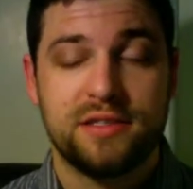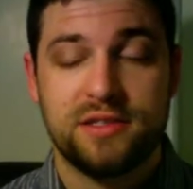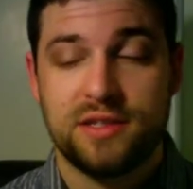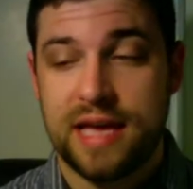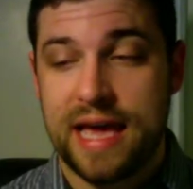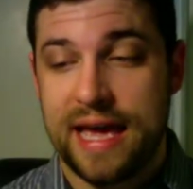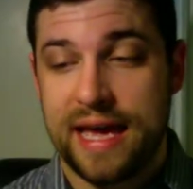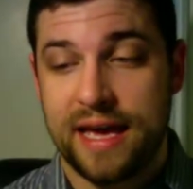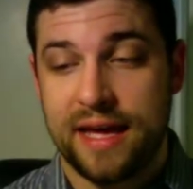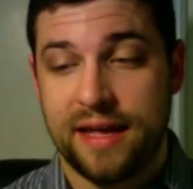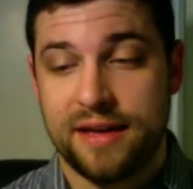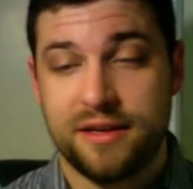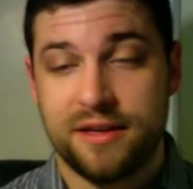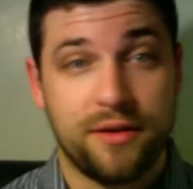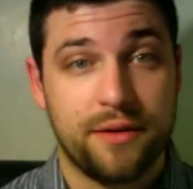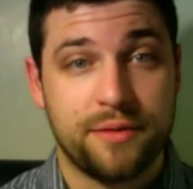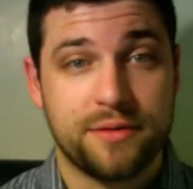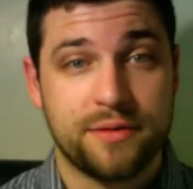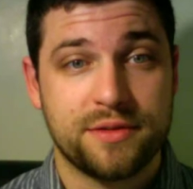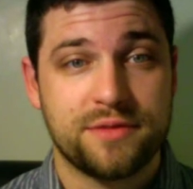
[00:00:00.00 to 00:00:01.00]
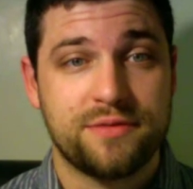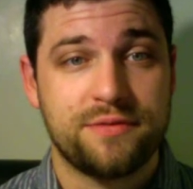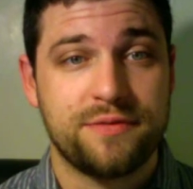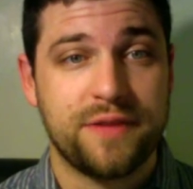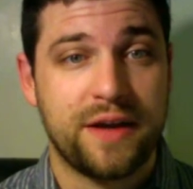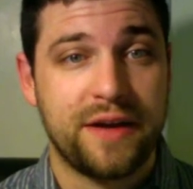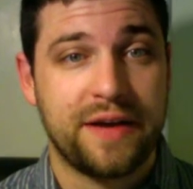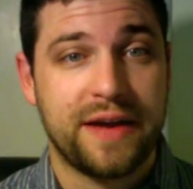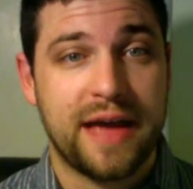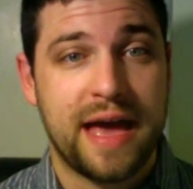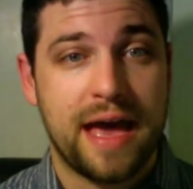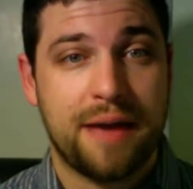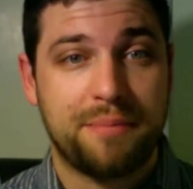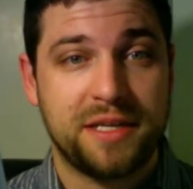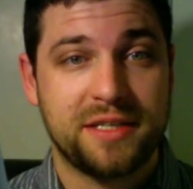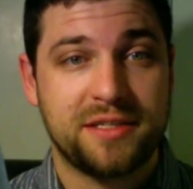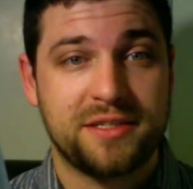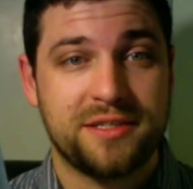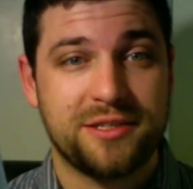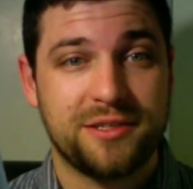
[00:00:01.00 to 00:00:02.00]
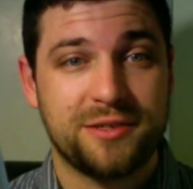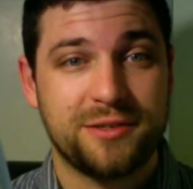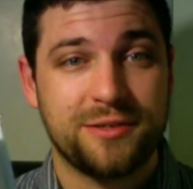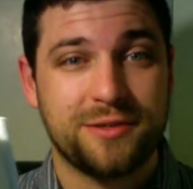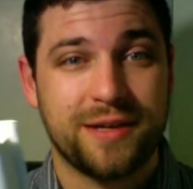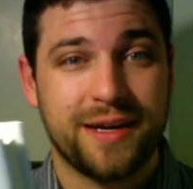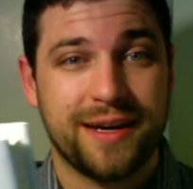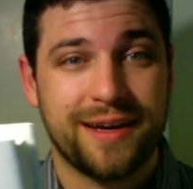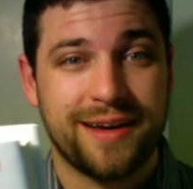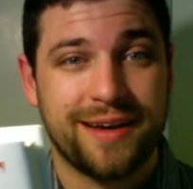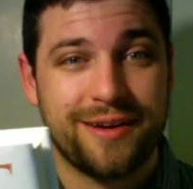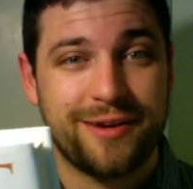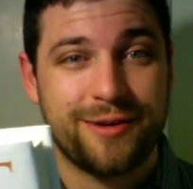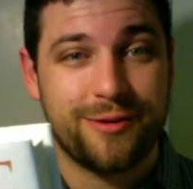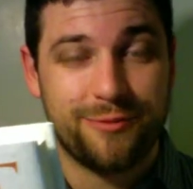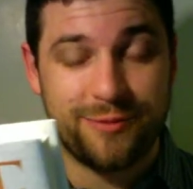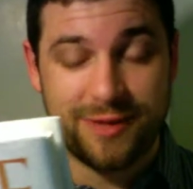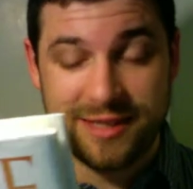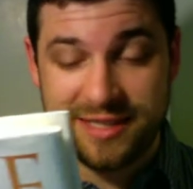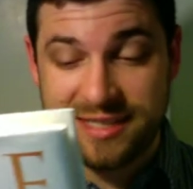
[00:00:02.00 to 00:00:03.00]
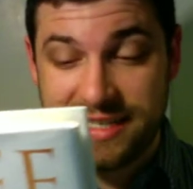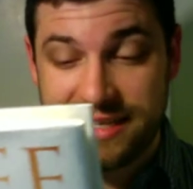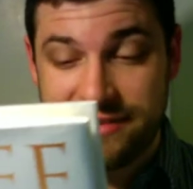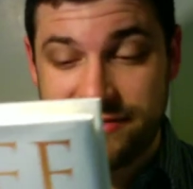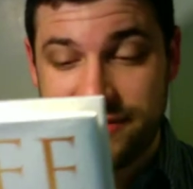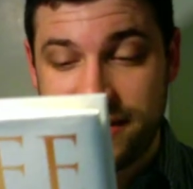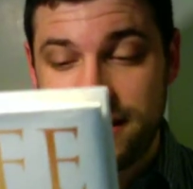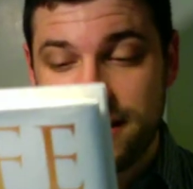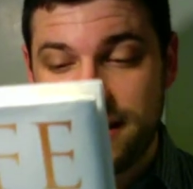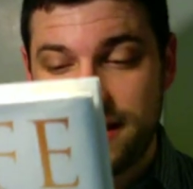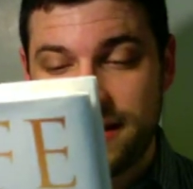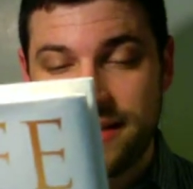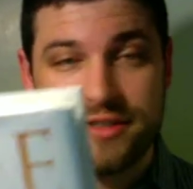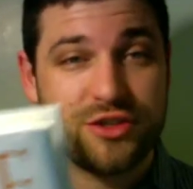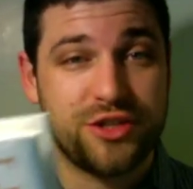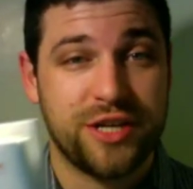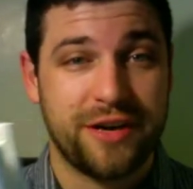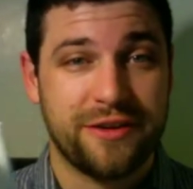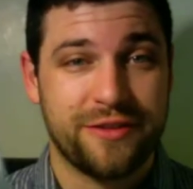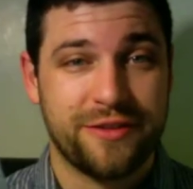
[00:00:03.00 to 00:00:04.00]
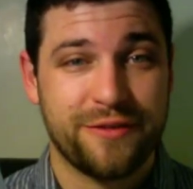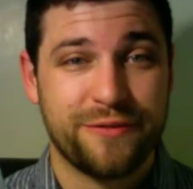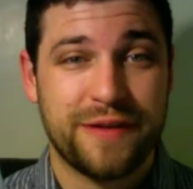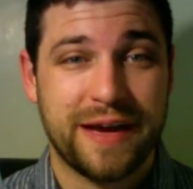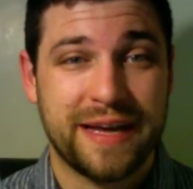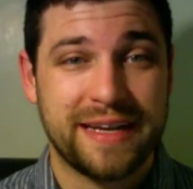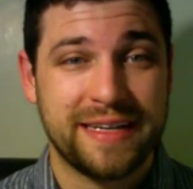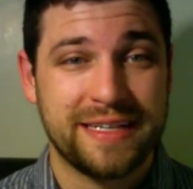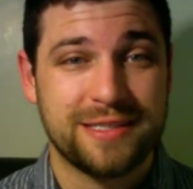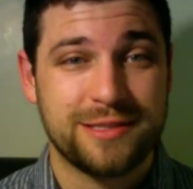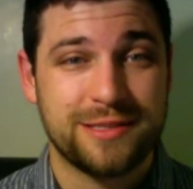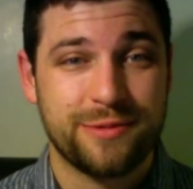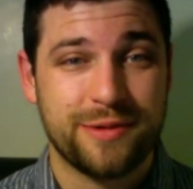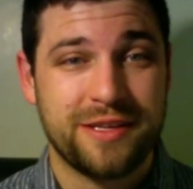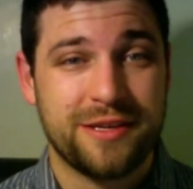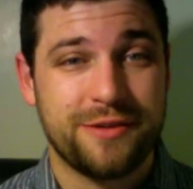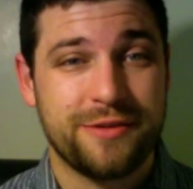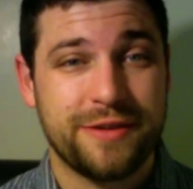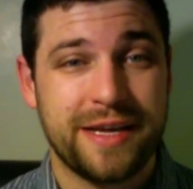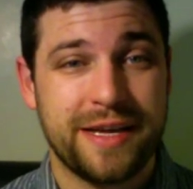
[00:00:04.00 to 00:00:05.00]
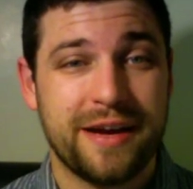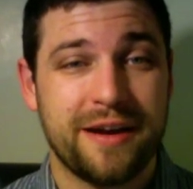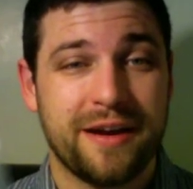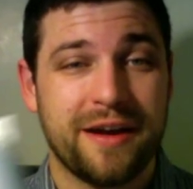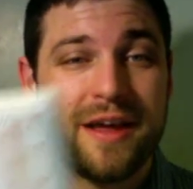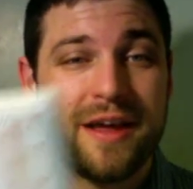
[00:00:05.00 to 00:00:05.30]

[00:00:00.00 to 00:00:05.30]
And, I was very happy to receive it and share the findings with you here.